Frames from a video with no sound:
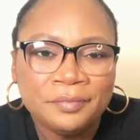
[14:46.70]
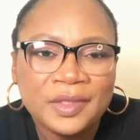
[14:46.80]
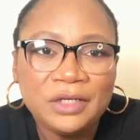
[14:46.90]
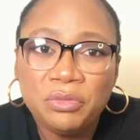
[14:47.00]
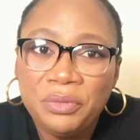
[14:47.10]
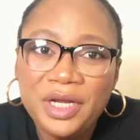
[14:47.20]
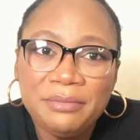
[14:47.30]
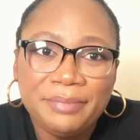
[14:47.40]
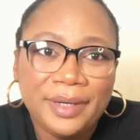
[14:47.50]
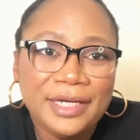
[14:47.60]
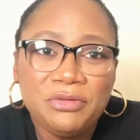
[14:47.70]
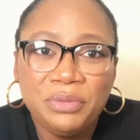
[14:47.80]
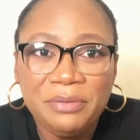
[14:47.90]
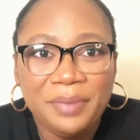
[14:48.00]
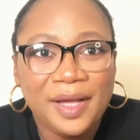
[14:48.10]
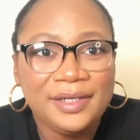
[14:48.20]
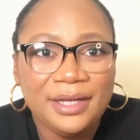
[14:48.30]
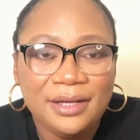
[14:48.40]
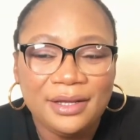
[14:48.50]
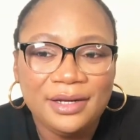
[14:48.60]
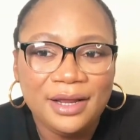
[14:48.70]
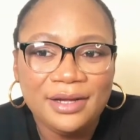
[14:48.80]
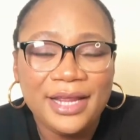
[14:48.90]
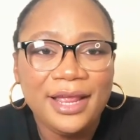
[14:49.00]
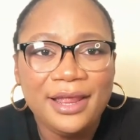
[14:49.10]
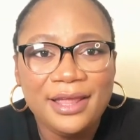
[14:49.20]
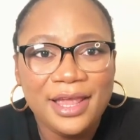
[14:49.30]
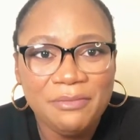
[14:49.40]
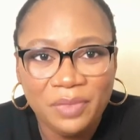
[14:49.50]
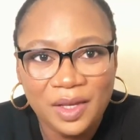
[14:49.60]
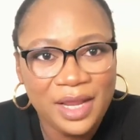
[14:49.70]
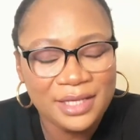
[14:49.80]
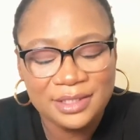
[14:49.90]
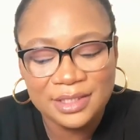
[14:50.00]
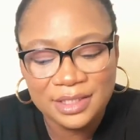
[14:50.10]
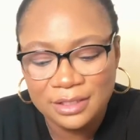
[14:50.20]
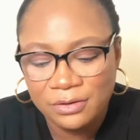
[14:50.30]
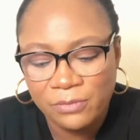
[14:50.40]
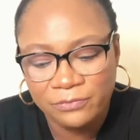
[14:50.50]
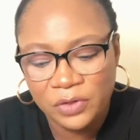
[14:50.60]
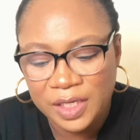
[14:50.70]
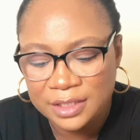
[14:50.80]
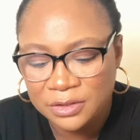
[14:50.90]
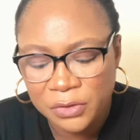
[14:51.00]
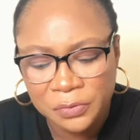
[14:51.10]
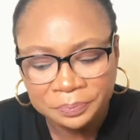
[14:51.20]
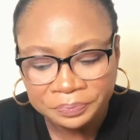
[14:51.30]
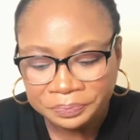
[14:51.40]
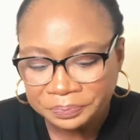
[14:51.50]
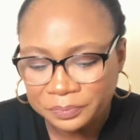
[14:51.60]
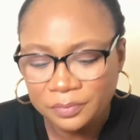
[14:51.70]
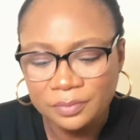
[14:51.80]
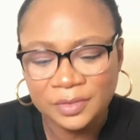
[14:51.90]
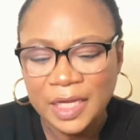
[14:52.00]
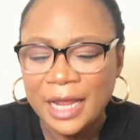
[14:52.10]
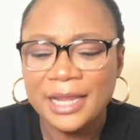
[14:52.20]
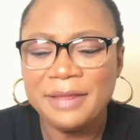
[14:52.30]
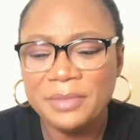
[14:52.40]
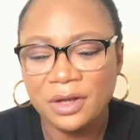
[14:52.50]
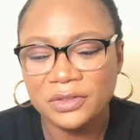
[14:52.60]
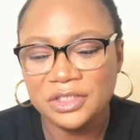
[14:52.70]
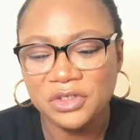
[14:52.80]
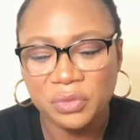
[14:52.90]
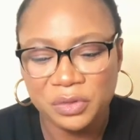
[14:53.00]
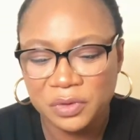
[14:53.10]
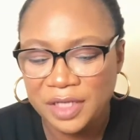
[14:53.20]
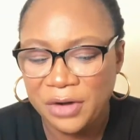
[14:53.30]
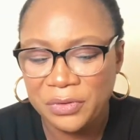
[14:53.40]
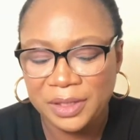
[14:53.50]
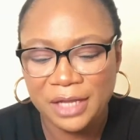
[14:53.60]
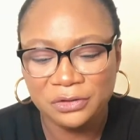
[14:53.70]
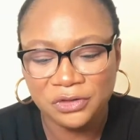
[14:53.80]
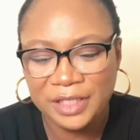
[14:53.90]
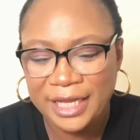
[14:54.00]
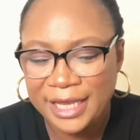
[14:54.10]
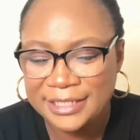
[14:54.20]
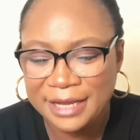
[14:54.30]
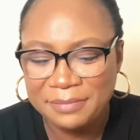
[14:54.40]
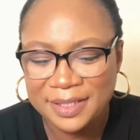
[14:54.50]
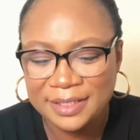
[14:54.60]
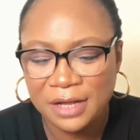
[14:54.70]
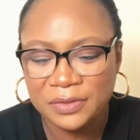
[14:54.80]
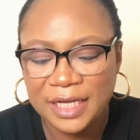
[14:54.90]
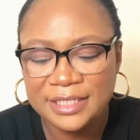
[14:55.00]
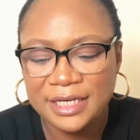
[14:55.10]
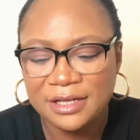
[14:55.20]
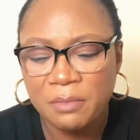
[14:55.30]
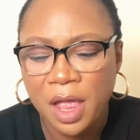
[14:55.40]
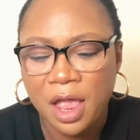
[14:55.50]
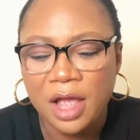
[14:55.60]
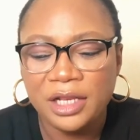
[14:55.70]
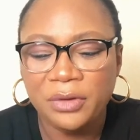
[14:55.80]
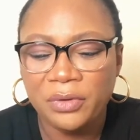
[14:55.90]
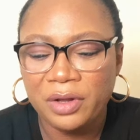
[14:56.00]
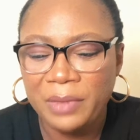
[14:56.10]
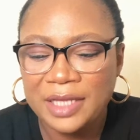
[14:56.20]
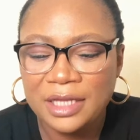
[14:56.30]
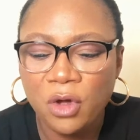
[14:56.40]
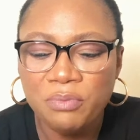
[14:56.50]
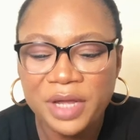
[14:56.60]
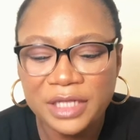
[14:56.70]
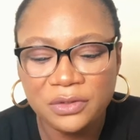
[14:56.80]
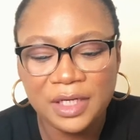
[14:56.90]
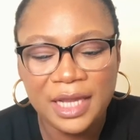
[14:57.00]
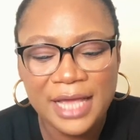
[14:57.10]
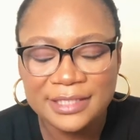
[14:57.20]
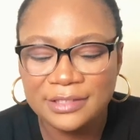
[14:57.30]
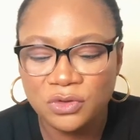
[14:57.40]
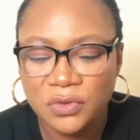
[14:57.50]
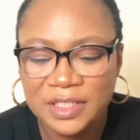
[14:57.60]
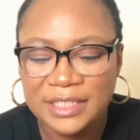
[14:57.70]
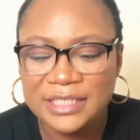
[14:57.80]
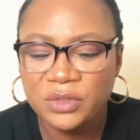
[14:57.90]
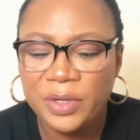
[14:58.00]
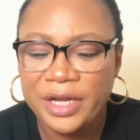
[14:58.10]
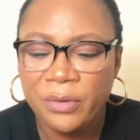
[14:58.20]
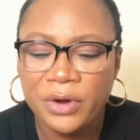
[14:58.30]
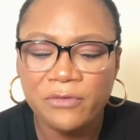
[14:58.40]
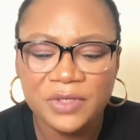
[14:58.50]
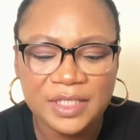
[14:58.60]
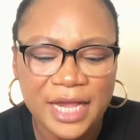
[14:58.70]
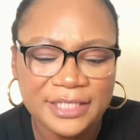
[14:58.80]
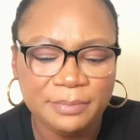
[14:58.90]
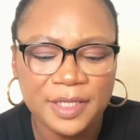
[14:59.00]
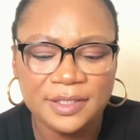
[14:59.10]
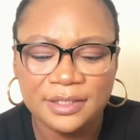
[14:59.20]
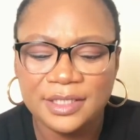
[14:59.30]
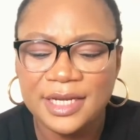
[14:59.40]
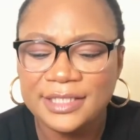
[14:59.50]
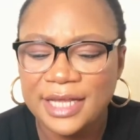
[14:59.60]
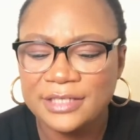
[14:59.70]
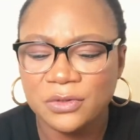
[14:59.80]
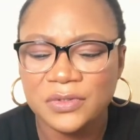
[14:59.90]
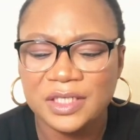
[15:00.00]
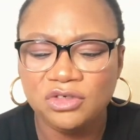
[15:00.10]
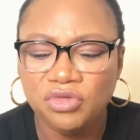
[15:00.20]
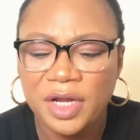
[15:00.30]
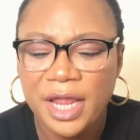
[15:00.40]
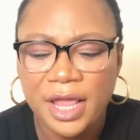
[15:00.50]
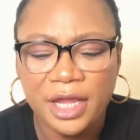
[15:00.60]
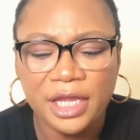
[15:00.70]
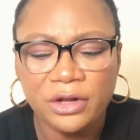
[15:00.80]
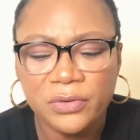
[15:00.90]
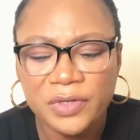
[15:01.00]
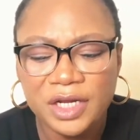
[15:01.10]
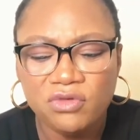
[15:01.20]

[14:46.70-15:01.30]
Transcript: they'll bring back their A game the next season, hopefully. So Let me continue with what I wrote down, should in case I missed out. I said I said compared to the last two seasons where there were oversized blazers, latex corsetry, including